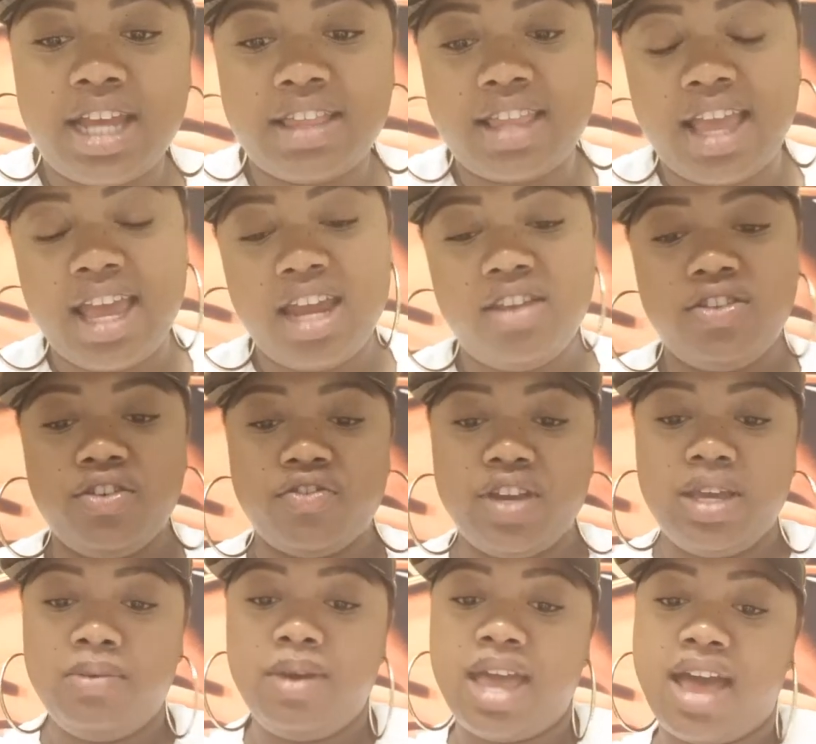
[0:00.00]
At the head of the
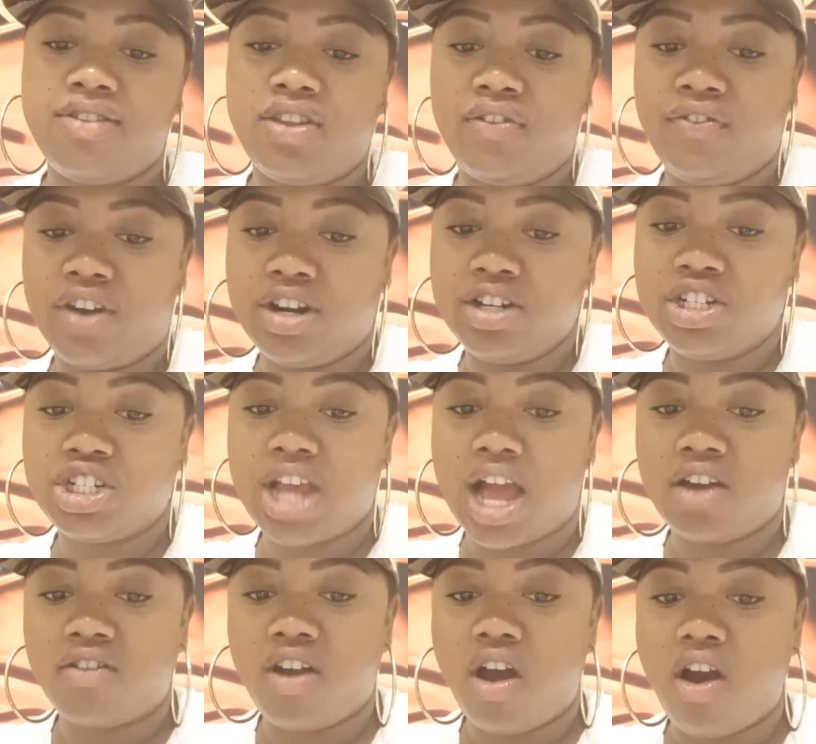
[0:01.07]
read, we have the first
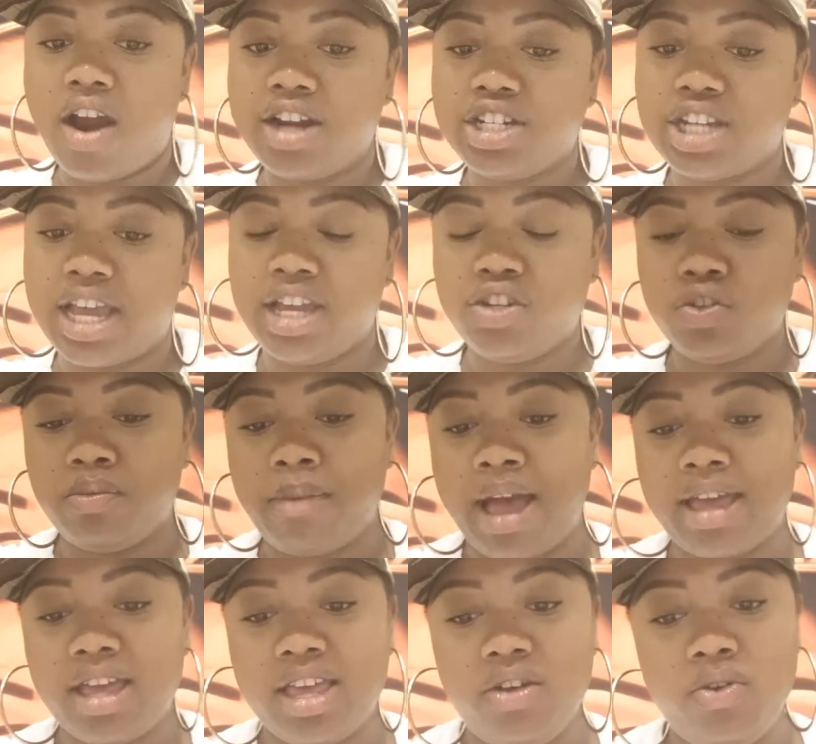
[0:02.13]
chakra, Archangel
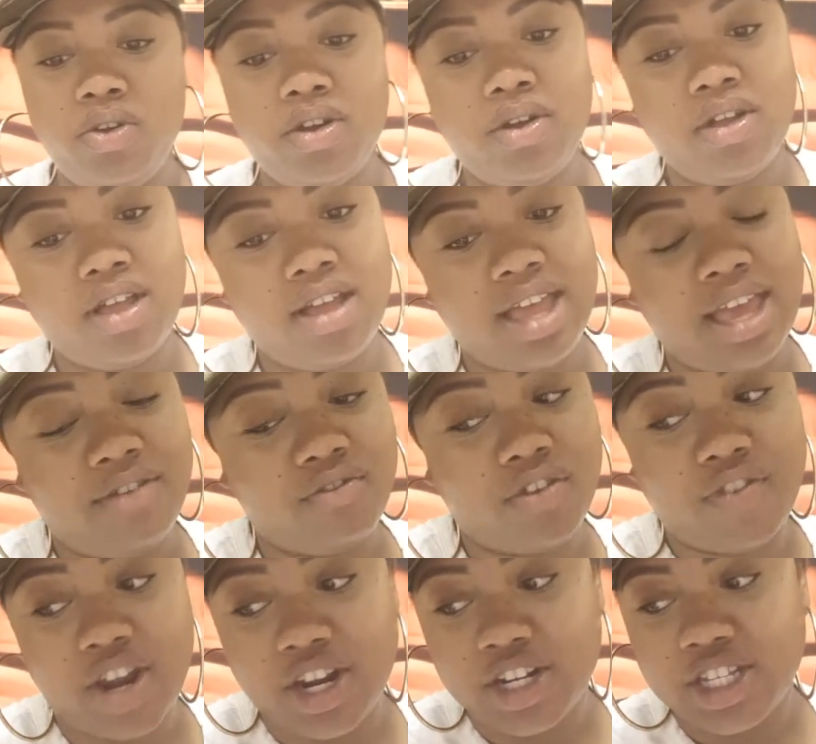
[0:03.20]
Michael in
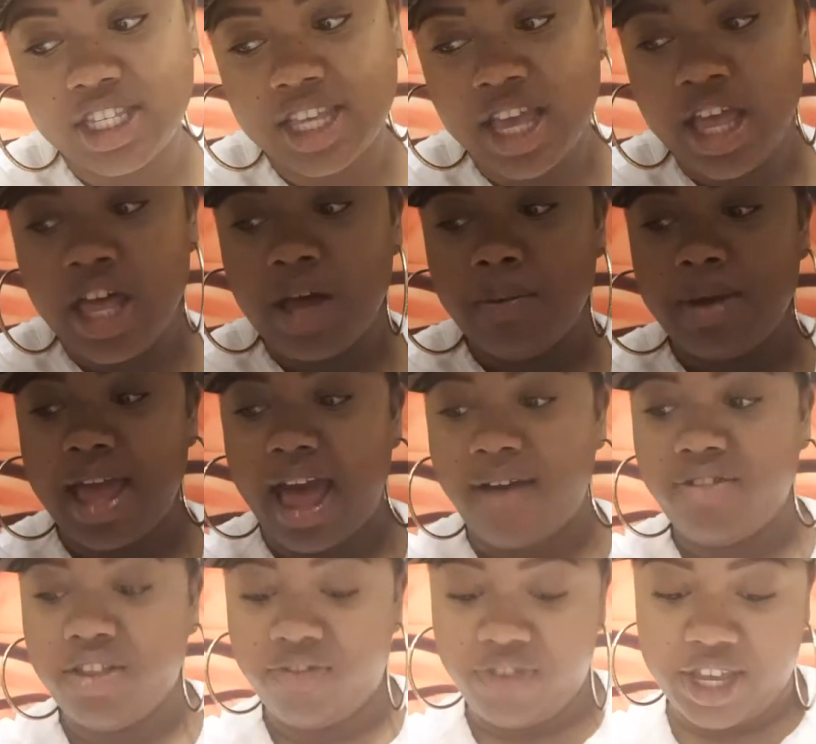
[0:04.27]
reverse. We
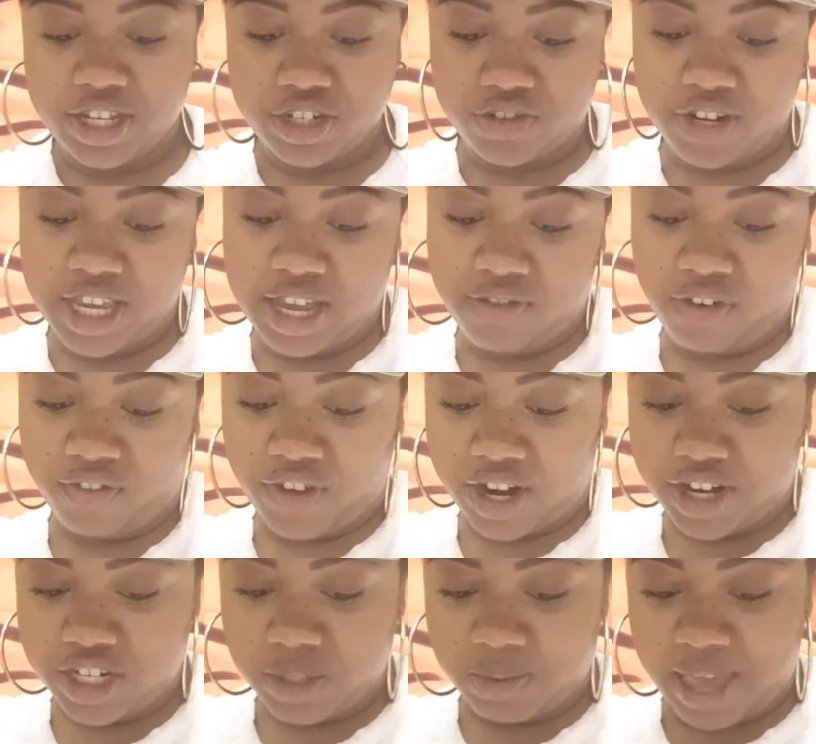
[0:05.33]
have the victory in
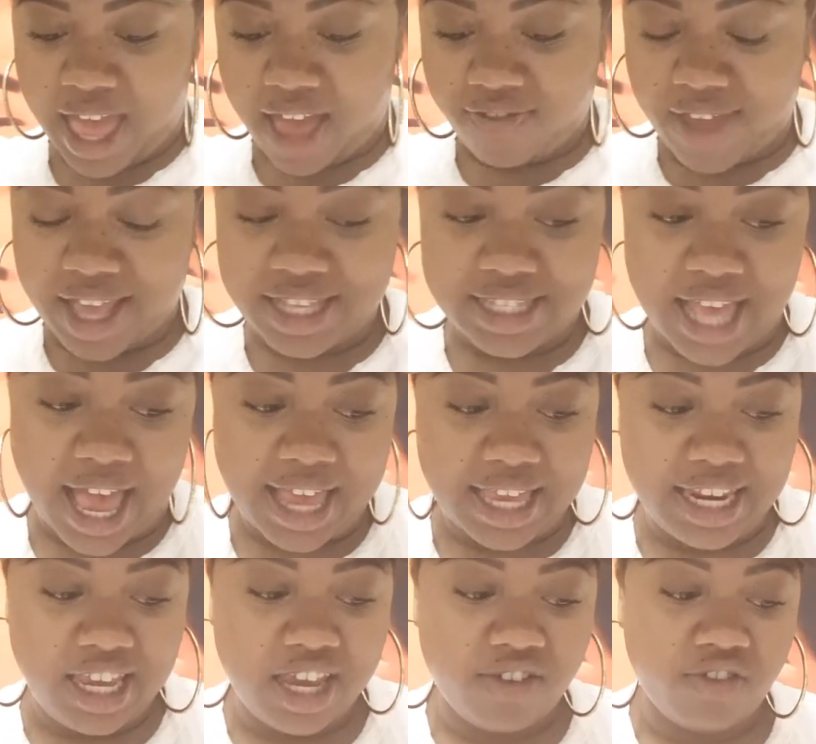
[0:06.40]
reverse. We have
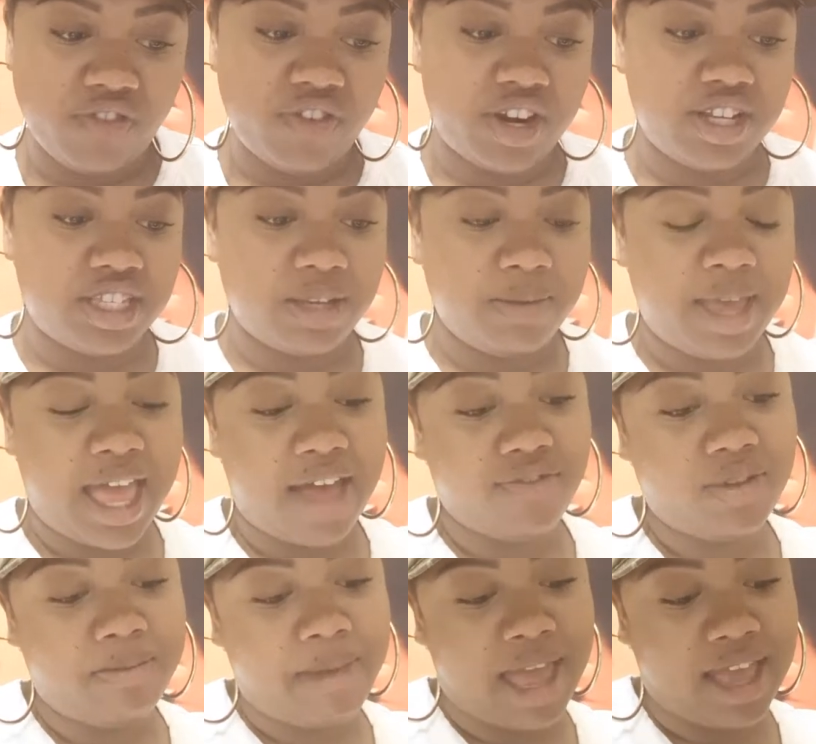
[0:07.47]
anxiety in reverse, and we
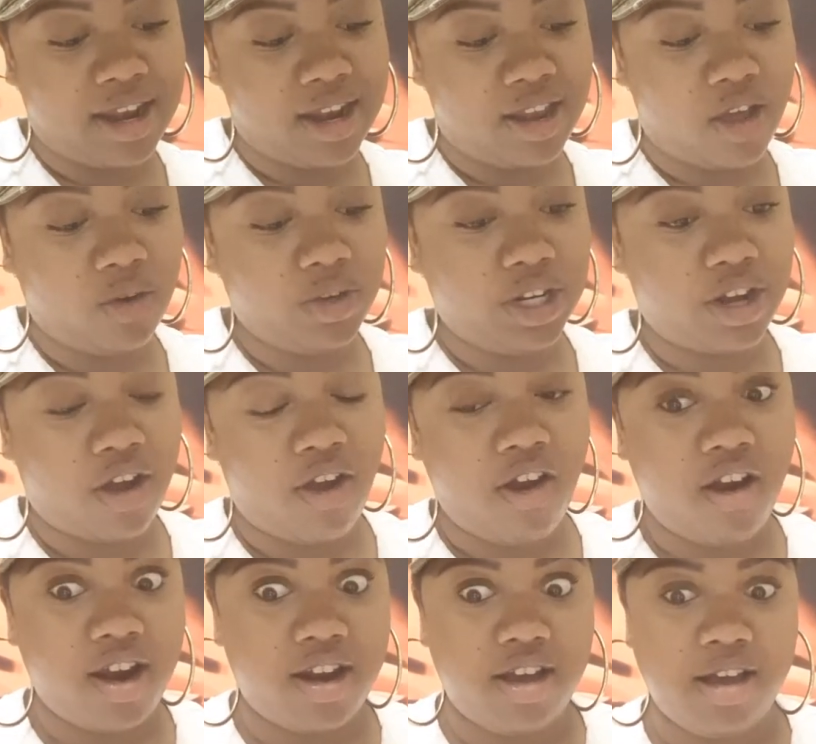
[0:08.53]
have the man holding a
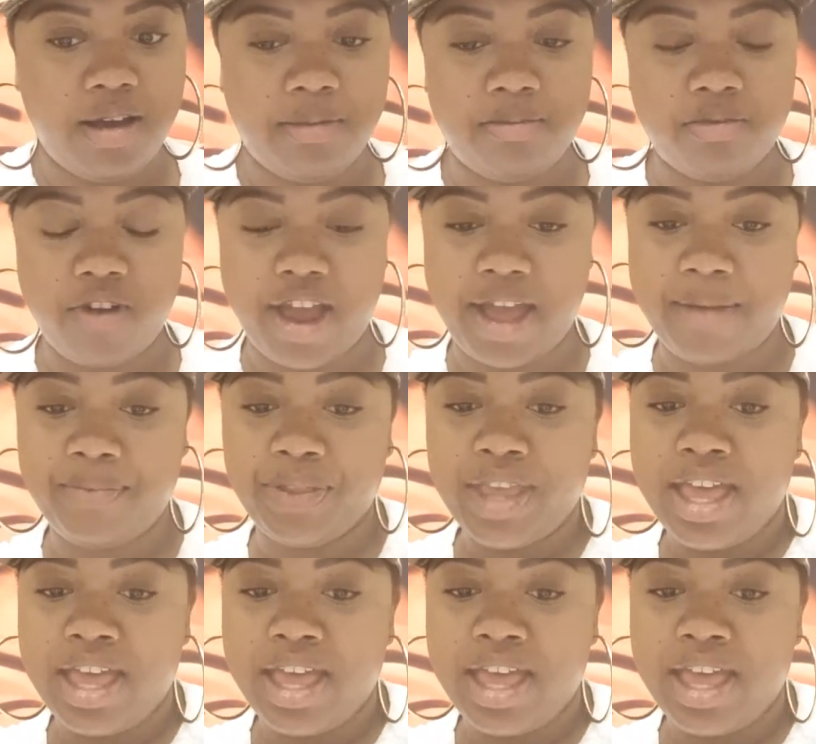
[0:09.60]
heart upright.